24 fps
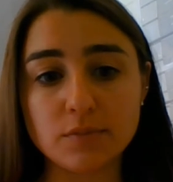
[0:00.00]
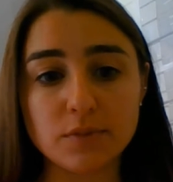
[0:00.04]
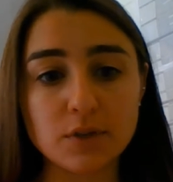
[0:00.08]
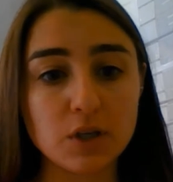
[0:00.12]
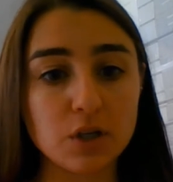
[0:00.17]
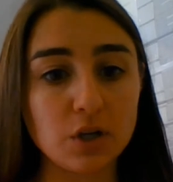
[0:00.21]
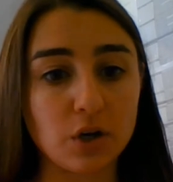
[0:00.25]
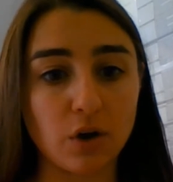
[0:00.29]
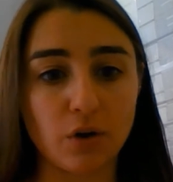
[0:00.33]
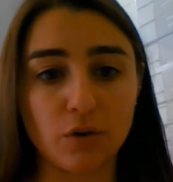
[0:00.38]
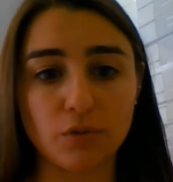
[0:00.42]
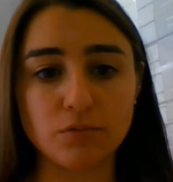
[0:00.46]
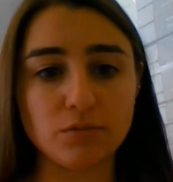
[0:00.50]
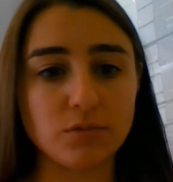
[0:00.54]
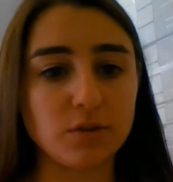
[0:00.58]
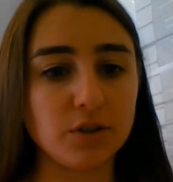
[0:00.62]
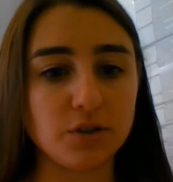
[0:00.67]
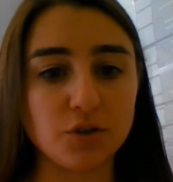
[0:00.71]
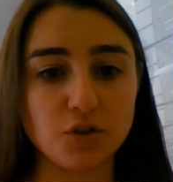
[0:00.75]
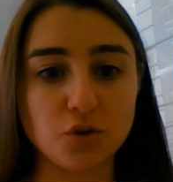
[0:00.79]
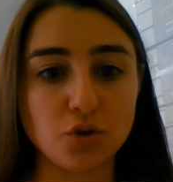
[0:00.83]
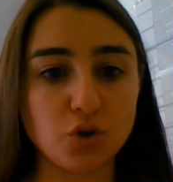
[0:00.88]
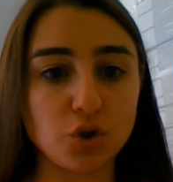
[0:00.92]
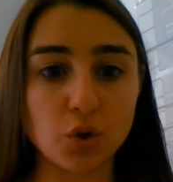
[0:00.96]
you know,
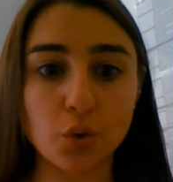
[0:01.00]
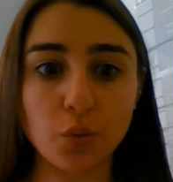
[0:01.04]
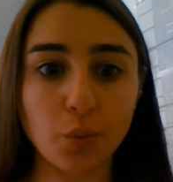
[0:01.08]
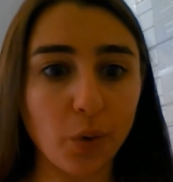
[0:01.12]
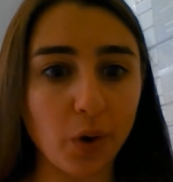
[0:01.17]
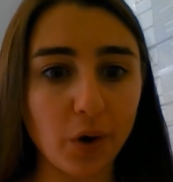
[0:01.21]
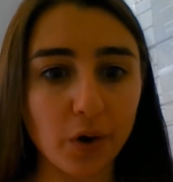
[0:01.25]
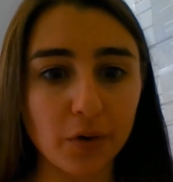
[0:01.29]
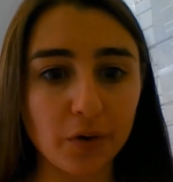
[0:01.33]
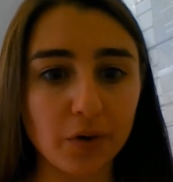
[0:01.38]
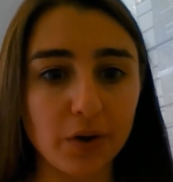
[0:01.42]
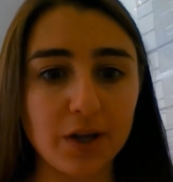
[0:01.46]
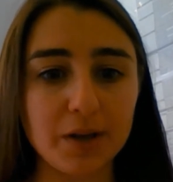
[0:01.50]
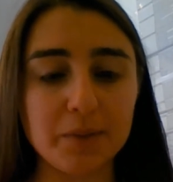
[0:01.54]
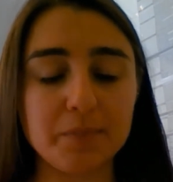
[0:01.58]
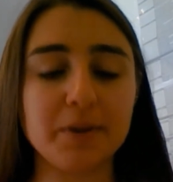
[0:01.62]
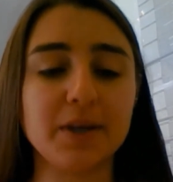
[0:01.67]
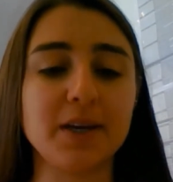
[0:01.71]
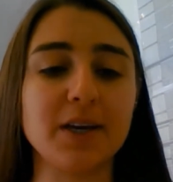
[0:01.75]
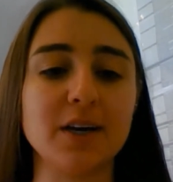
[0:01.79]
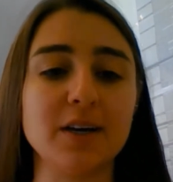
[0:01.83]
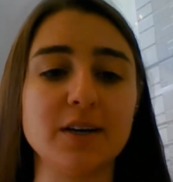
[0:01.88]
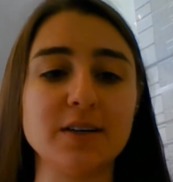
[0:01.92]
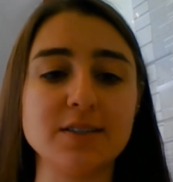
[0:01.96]
that you should worry,
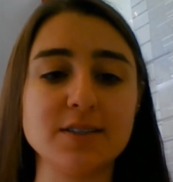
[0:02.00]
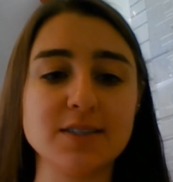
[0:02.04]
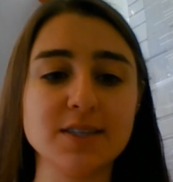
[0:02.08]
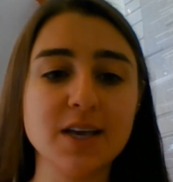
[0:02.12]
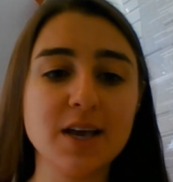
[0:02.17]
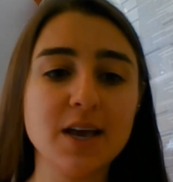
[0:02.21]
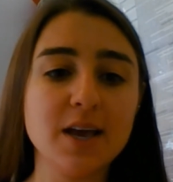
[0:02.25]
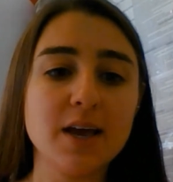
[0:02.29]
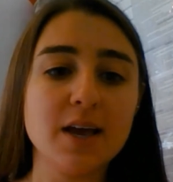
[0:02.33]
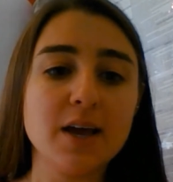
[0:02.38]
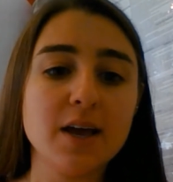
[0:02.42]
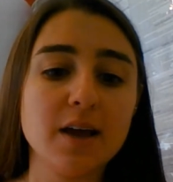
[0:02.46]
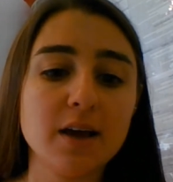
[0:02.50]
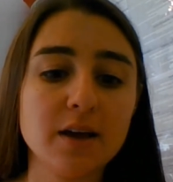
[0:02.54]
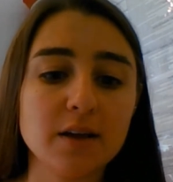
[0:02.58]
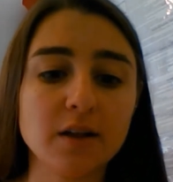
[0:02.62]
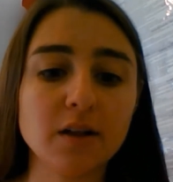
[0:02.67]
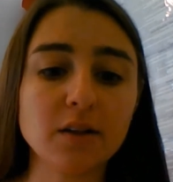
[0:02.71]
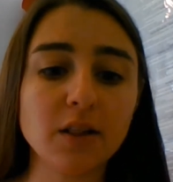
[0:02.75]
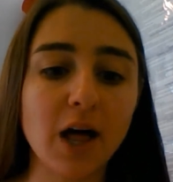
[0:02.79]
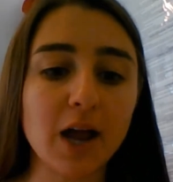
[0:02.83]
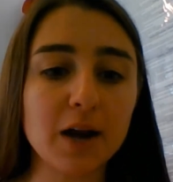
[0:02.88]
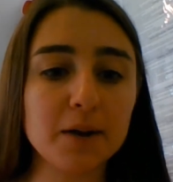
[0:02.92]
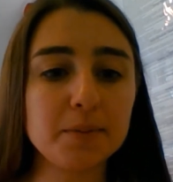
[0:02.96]
because
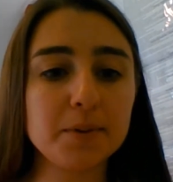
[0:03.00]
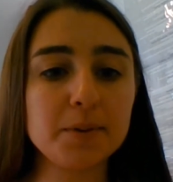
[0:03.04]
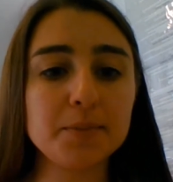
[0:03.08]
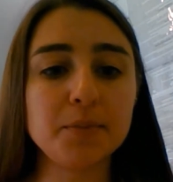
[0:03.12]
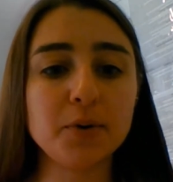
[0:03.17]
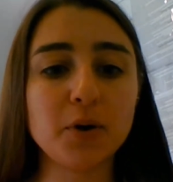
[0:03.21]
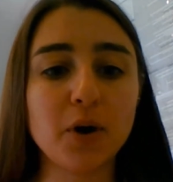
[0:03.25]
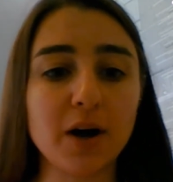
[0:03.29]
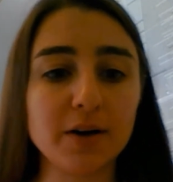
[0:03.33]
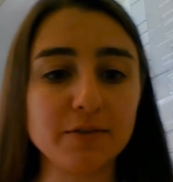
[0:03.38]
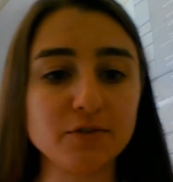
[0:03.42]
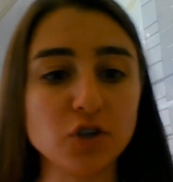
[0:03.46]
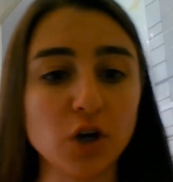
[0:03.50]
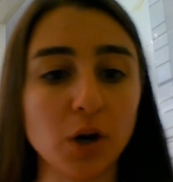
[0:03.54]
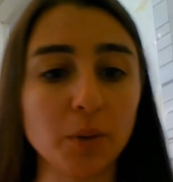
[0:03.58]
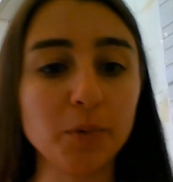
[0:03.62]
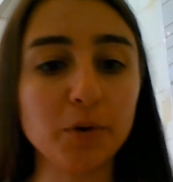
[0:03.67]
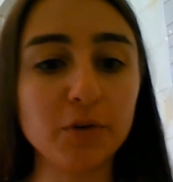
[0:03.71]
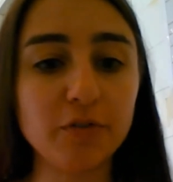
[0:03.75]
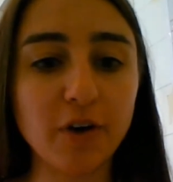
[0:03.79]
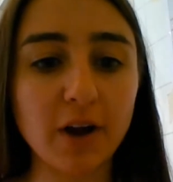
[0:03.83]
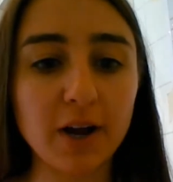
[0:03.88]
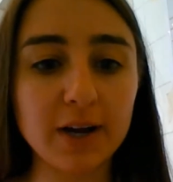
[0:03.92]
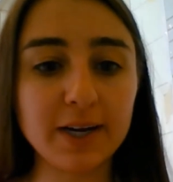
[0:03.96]
a lot of people have
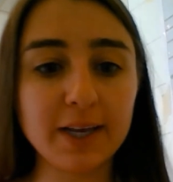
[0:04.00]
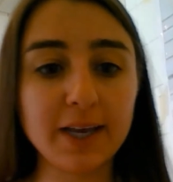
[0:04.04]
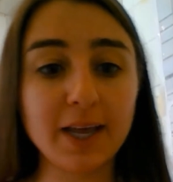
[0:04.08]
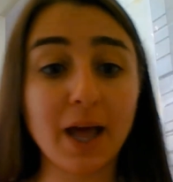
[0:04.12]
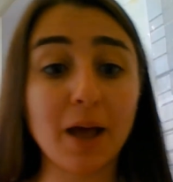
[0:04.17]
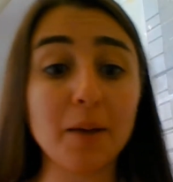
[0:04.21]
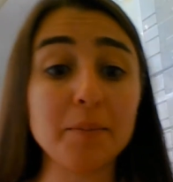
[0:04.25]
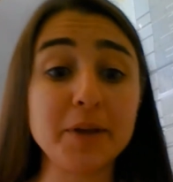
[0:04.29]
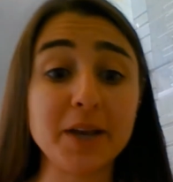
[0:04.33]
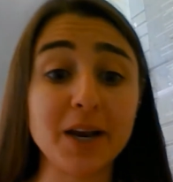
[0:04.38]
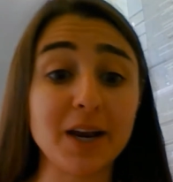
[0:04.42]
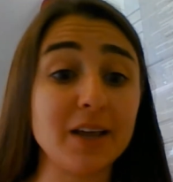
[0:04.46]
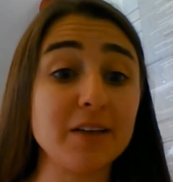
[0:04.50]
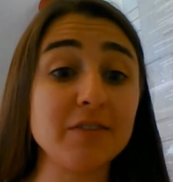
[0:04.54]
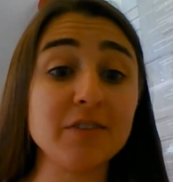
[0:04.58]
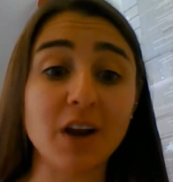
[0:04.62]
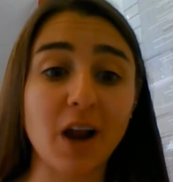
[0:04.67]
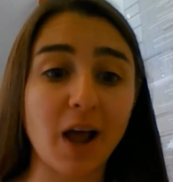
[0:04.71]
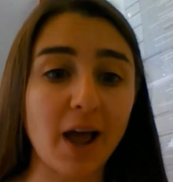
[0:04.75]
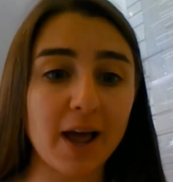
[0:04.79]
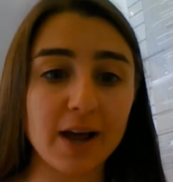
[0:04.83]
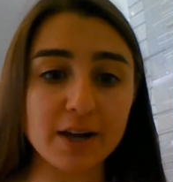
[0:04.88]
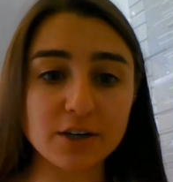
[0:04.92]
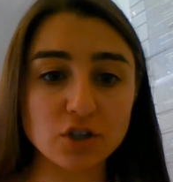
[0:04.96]
trouble finding it. I mean, even
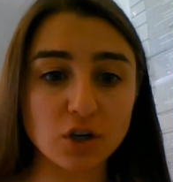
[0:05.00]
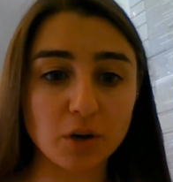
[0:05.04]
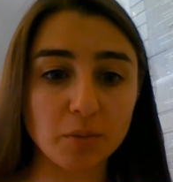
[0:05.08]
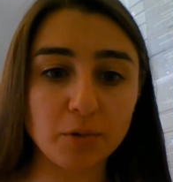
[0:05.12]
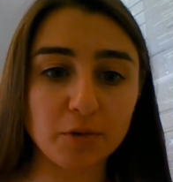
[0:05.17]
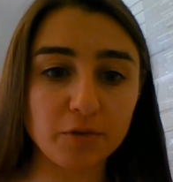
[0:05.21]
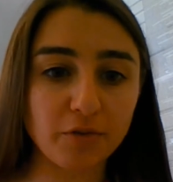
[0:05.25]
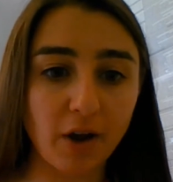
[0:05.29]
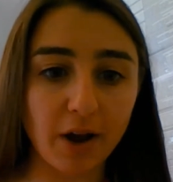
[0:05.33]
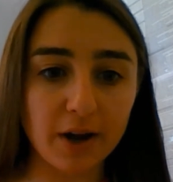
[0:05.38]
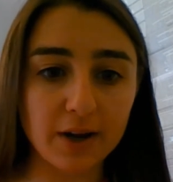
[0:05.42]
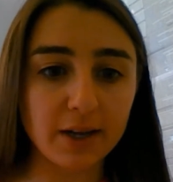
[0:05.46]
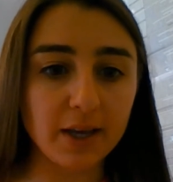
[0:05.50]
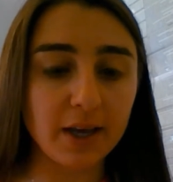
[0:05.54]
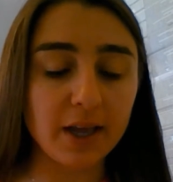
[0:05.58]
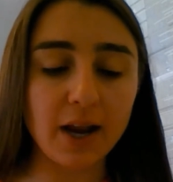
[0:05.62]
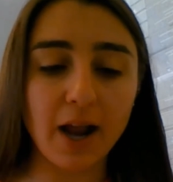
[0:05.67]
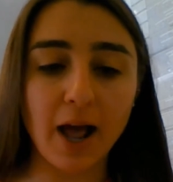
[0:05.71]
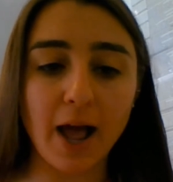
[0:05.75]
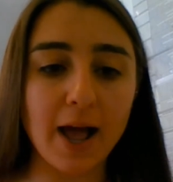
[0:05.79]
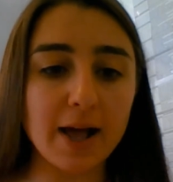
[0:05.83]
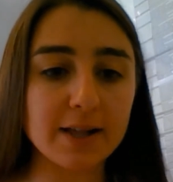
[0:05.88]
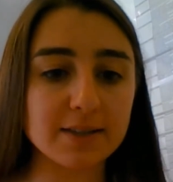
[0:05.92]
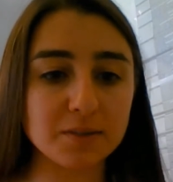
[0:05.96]
I had trouble finding it.
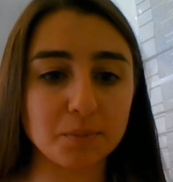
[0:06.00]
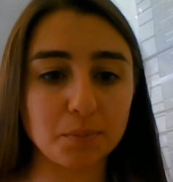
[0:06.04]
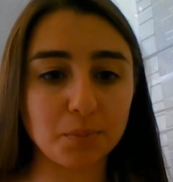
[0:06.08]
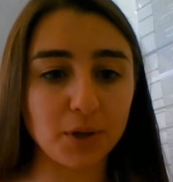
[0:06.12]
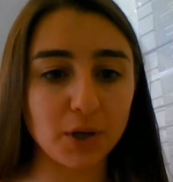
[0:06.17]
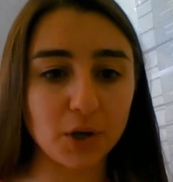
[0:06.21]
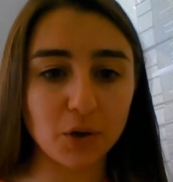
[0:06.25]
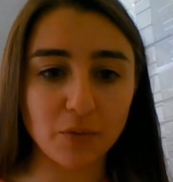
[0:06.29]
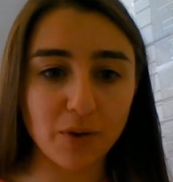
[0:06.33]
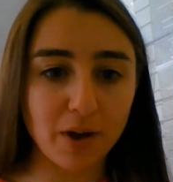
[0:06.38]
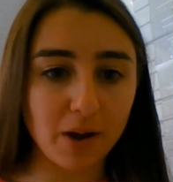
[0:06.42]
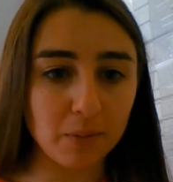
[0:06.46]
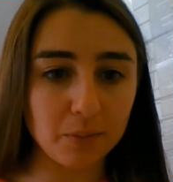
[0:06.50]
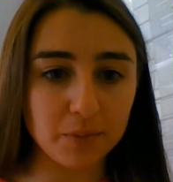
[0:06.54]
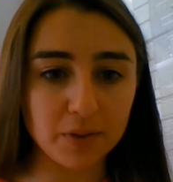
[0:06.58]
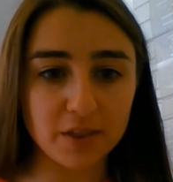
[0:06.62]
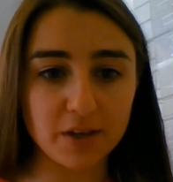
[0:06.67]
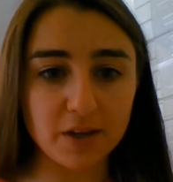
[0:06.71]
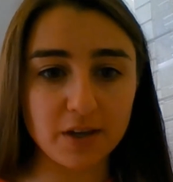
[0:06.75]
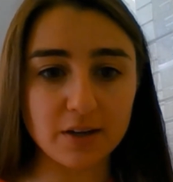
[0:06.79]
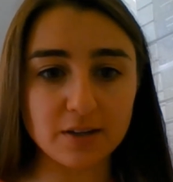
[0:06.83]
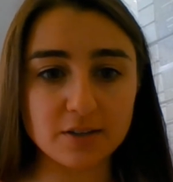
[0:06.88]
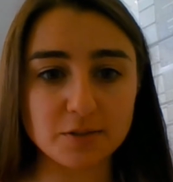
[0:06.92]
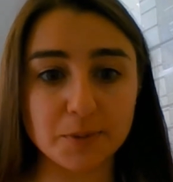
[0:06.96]
I had to play around with
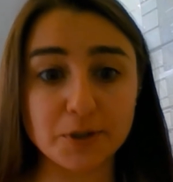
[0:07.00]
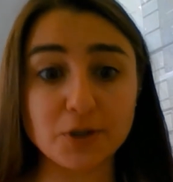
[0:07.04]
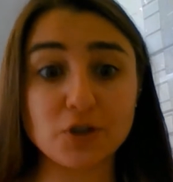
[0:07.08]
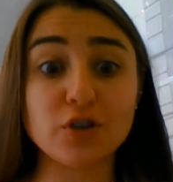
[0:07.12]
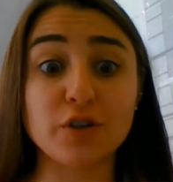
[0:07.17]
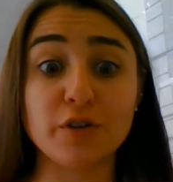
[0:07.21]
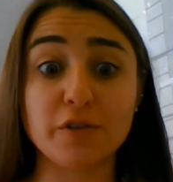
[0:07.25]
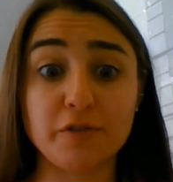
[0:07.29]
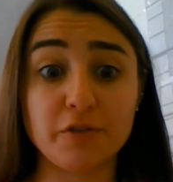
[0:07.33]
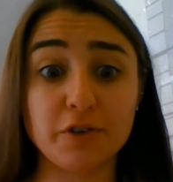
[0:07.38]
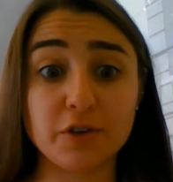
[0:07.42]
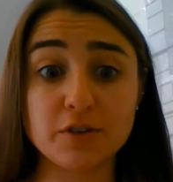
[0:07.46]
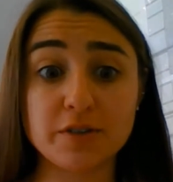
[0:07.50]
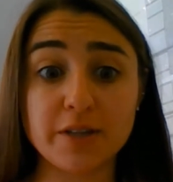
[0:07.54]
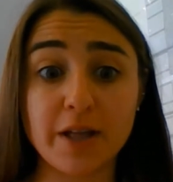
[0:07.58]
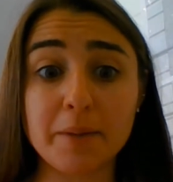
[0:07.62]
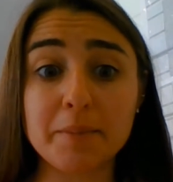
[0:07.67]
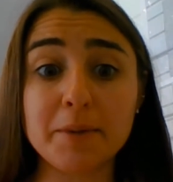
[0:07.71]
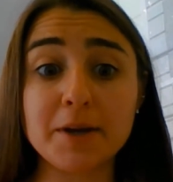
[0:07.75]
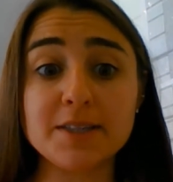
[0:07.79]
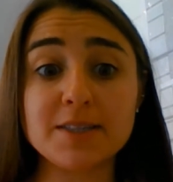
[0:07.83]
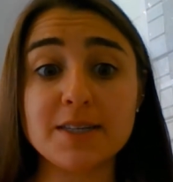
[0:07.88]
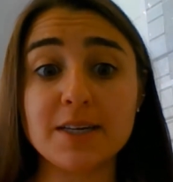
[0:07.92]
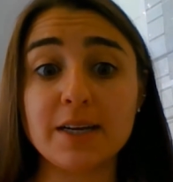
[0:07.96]
it, especially the first
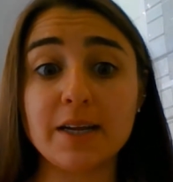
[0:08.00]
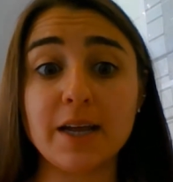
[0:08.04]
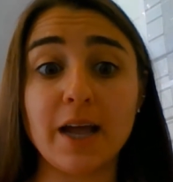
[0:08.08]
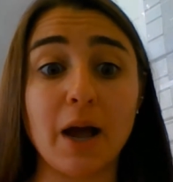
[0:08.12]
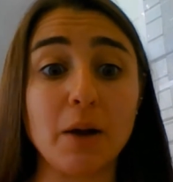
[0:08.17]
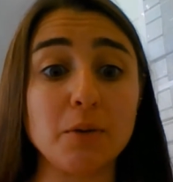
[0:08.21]
time I did it.